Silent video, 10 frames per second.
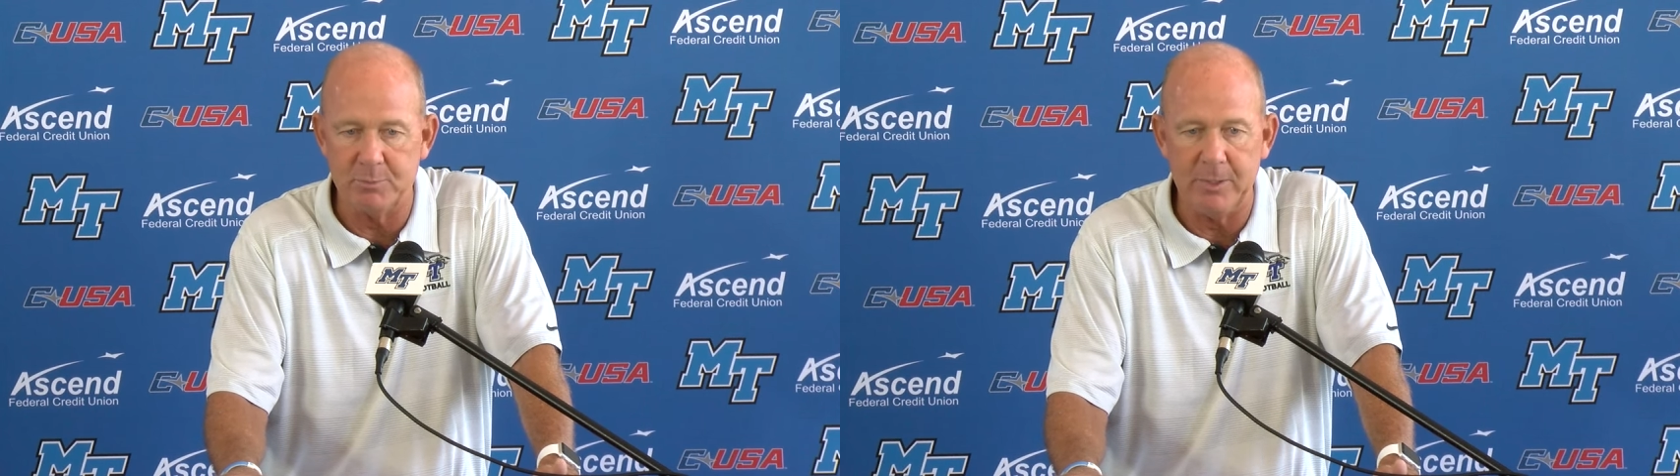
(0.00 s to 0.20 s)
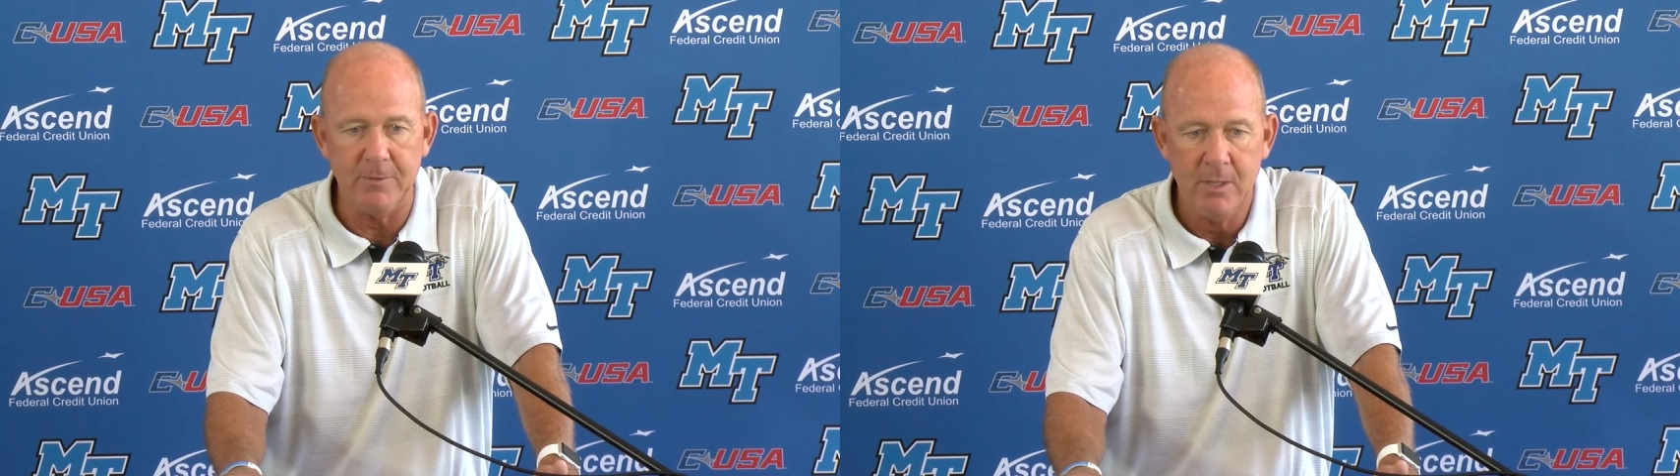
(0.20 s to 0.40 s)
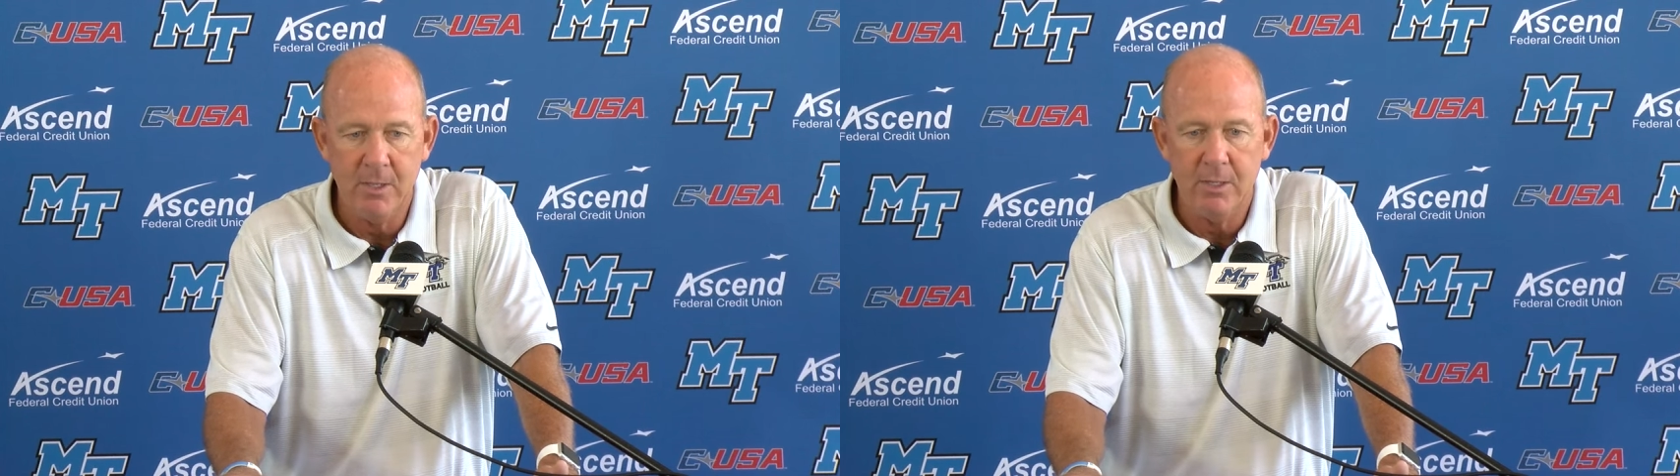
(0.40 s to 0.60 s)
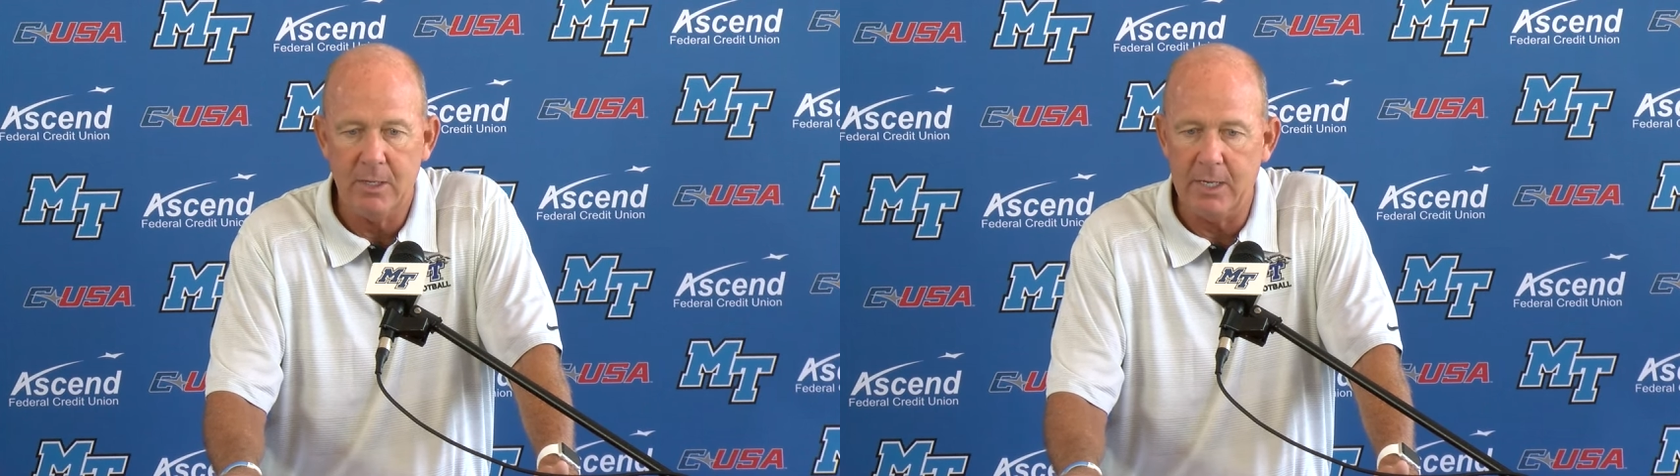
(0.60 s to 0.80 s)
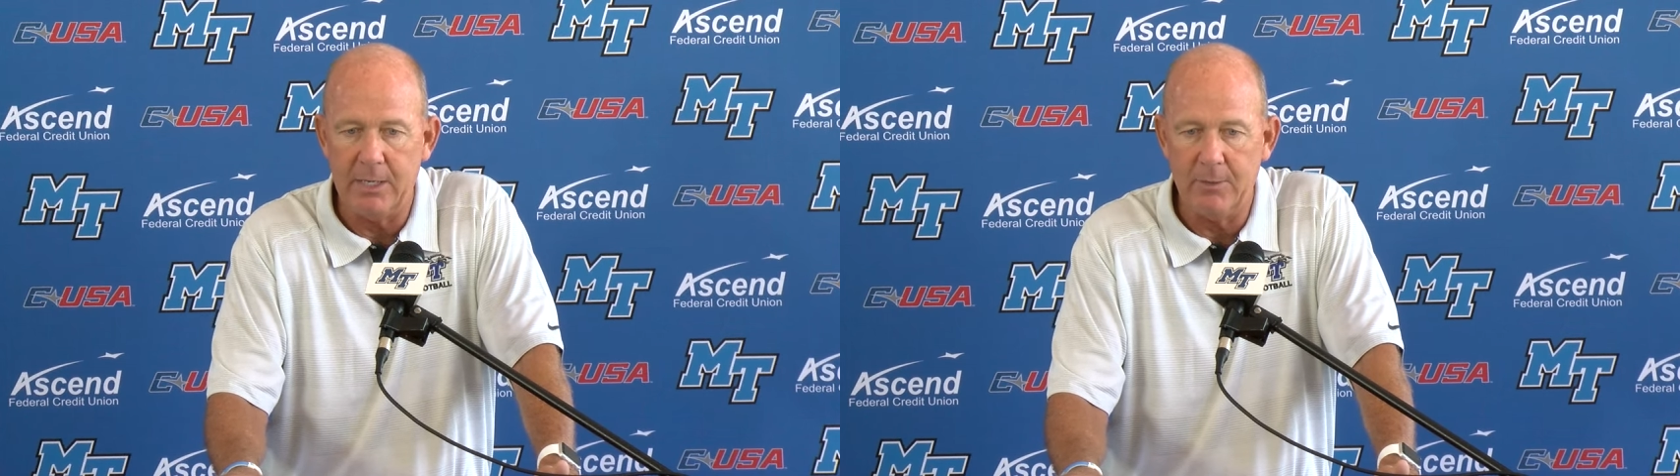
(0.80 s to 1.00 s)
But
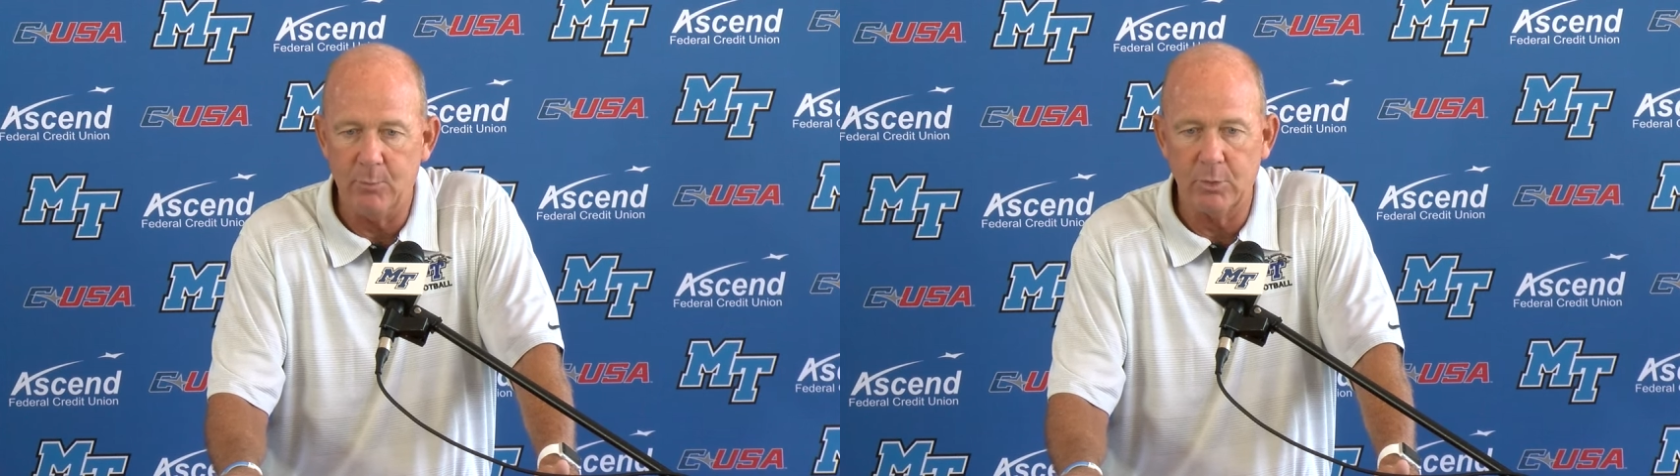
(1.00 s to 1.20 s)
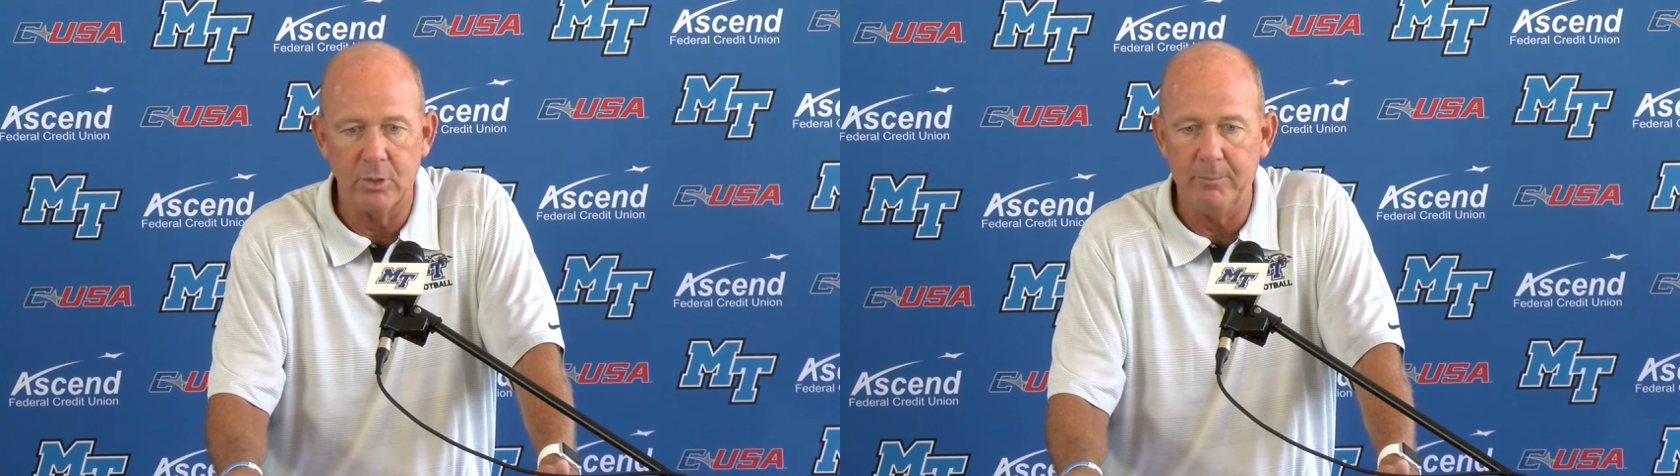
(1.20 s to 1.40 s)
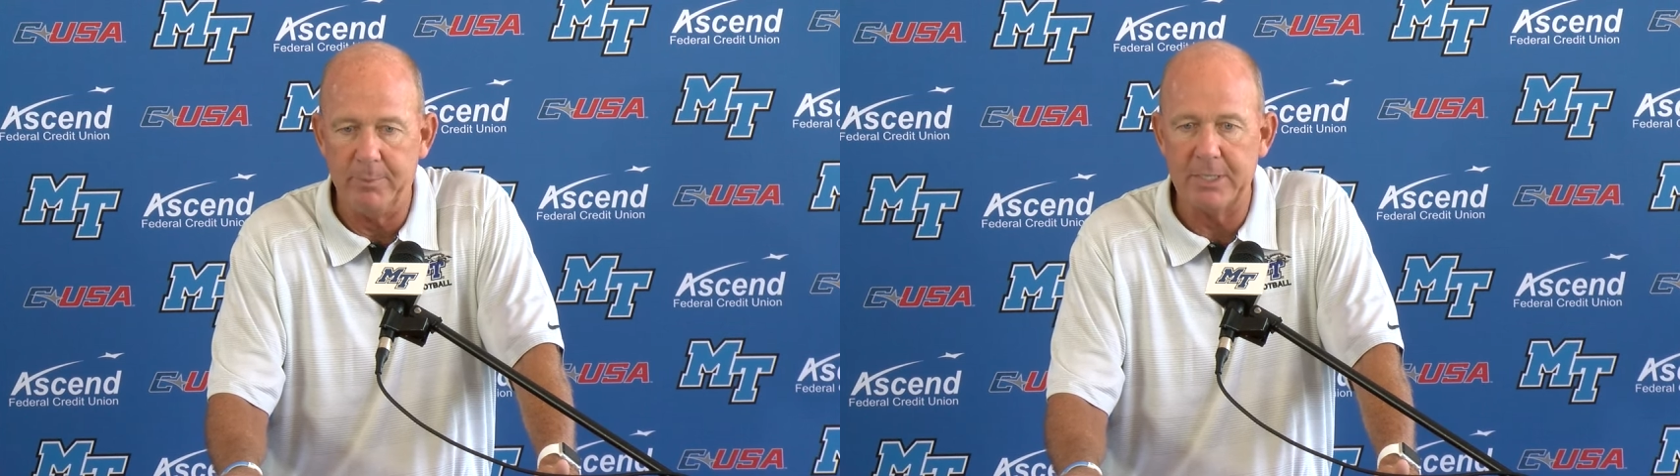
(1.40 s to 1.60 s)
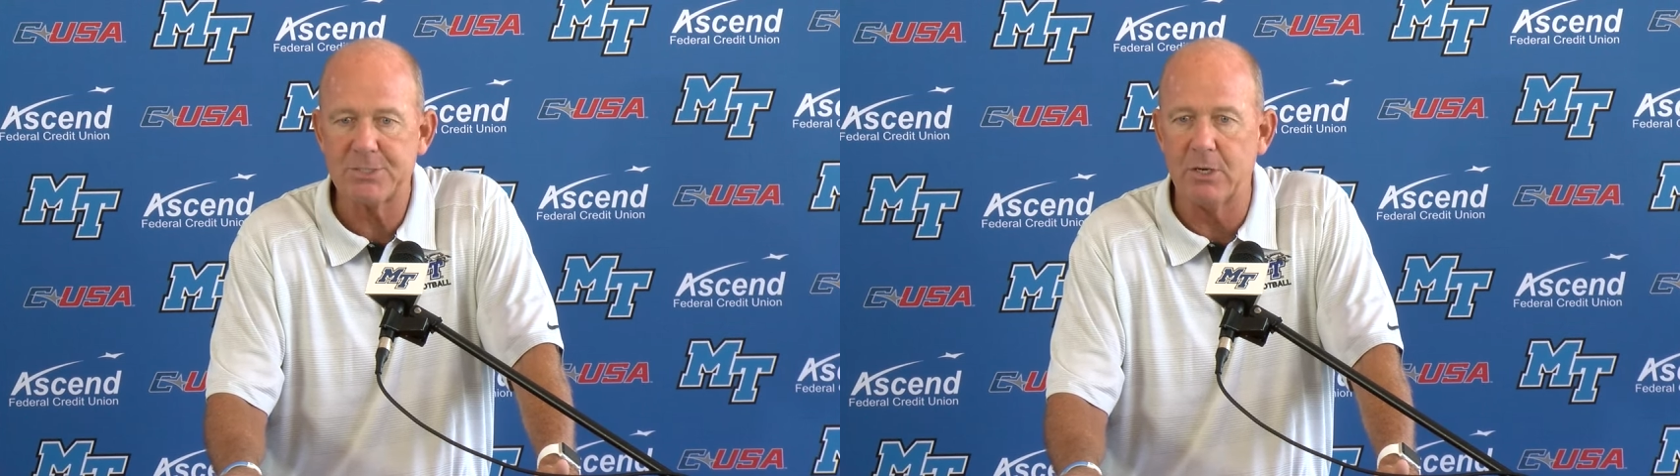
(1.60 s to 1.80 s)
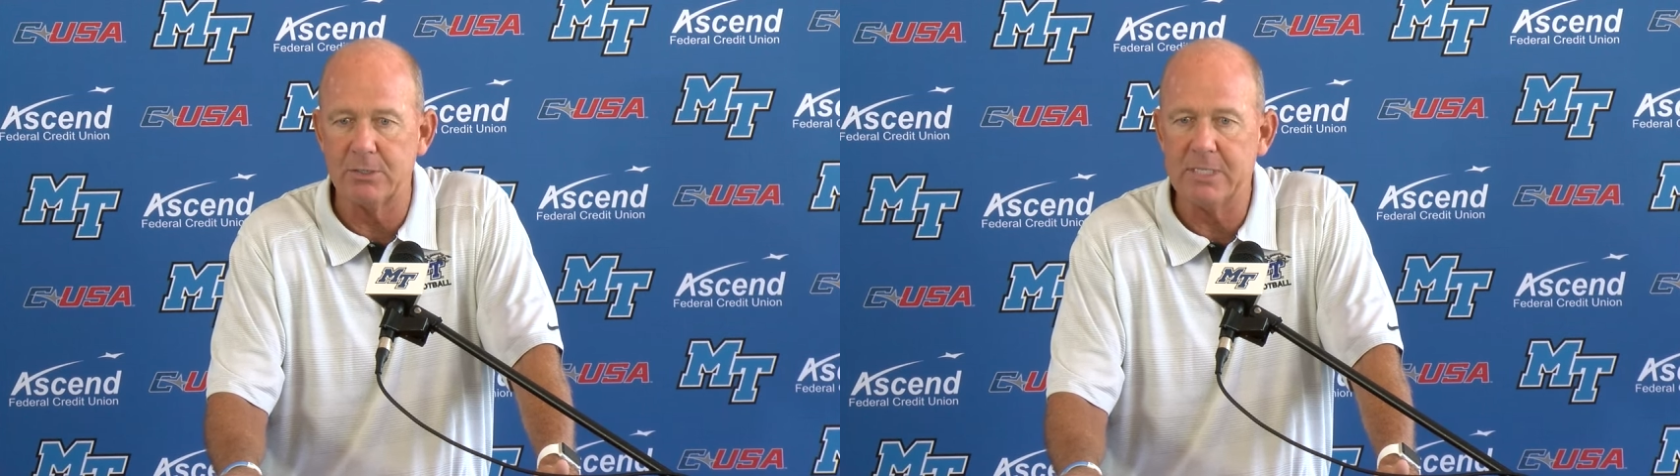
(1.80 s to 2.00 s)
uh, we're going to bust our